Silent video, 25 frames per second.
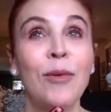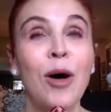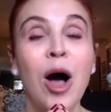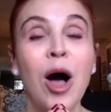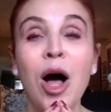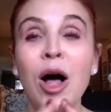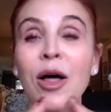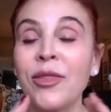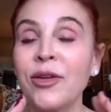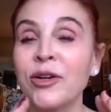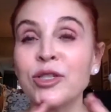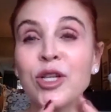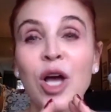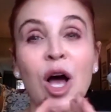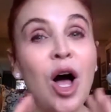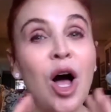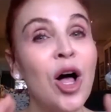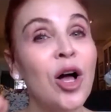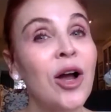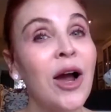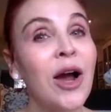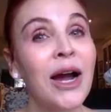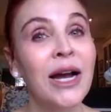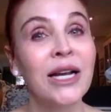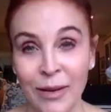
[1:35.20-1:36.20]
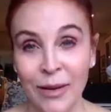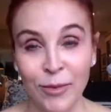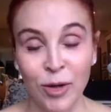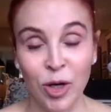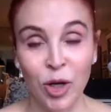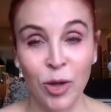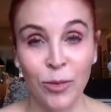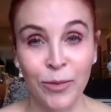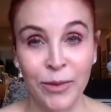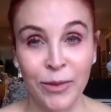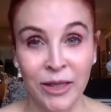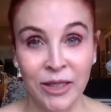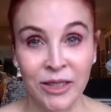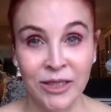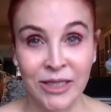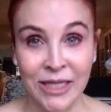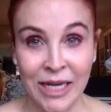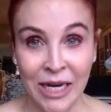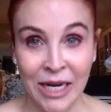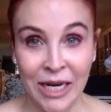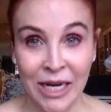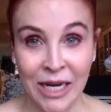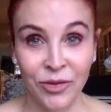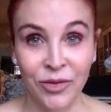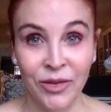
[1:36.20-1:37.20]
there's all kinds of different chemical
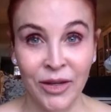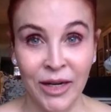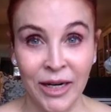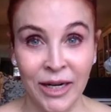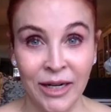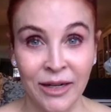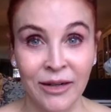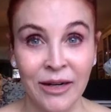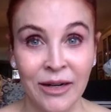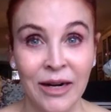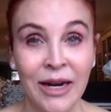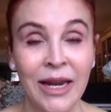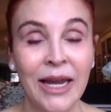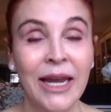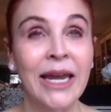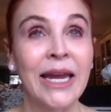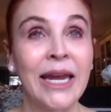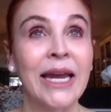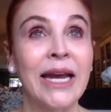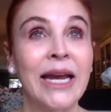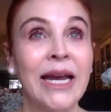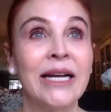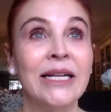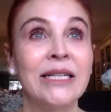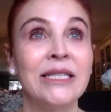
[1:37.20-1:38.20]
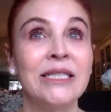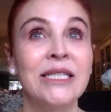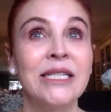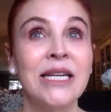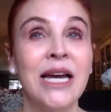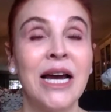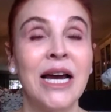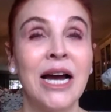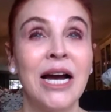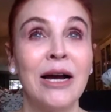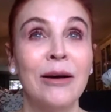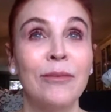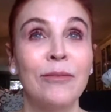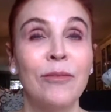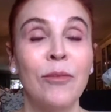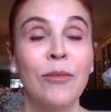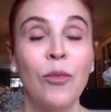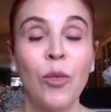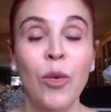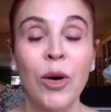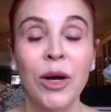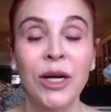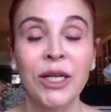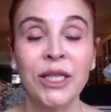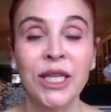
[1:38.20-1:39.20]
peels out there. And
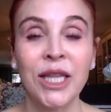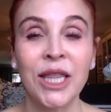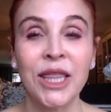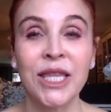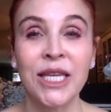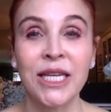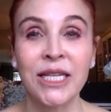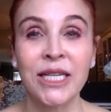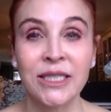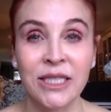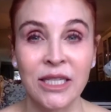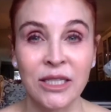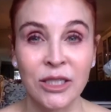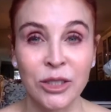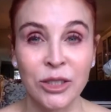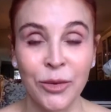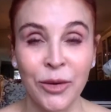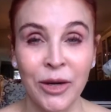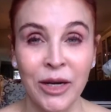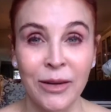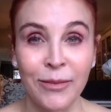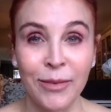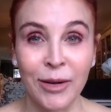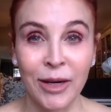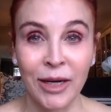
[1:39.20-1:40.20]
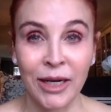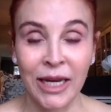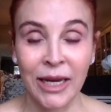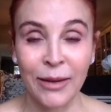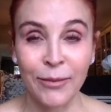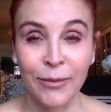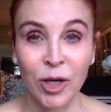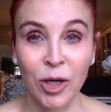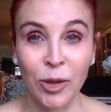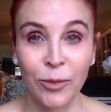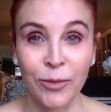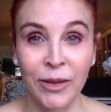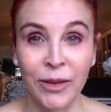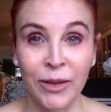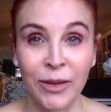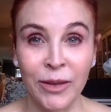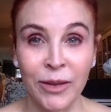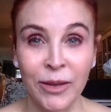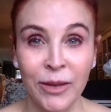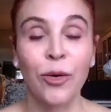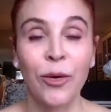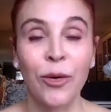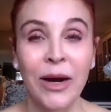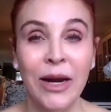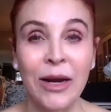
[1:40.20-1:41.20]
one of the things that's great about chemical
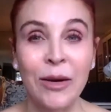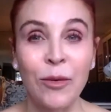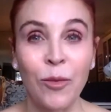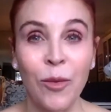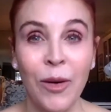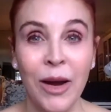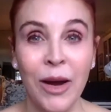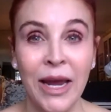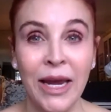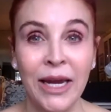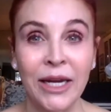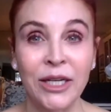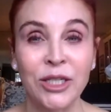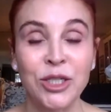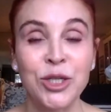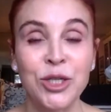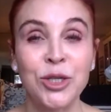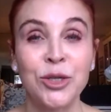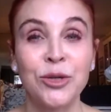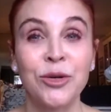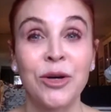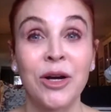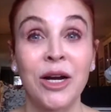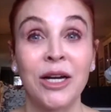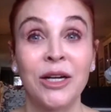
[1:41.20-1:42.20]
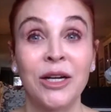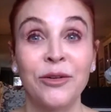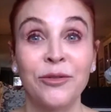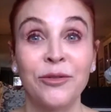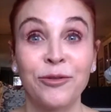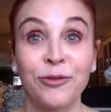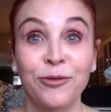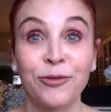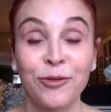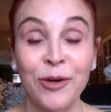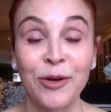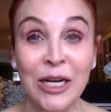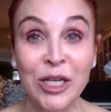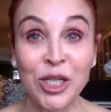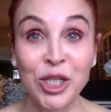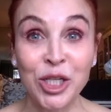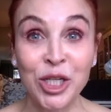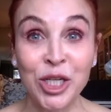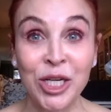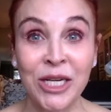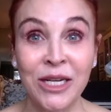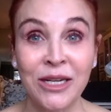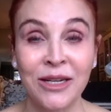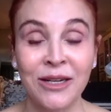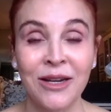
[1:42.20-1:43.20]
peels, it's a great way to kind of
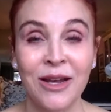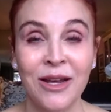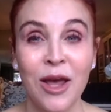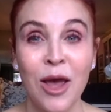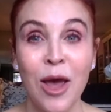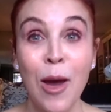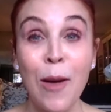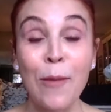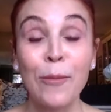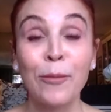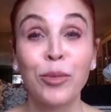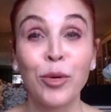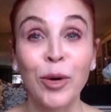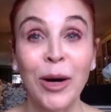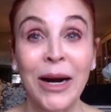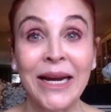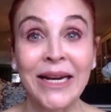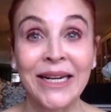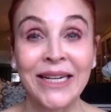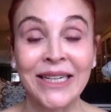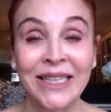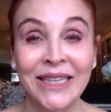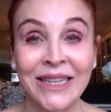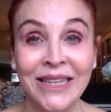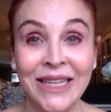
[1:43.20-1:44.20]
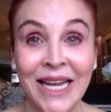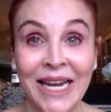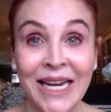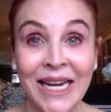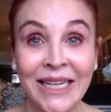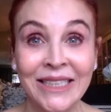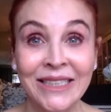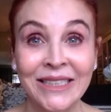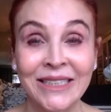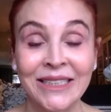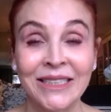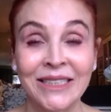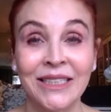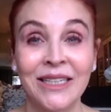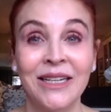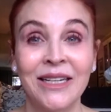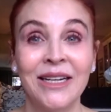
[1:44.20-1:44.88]
freshen, brighten, and lighten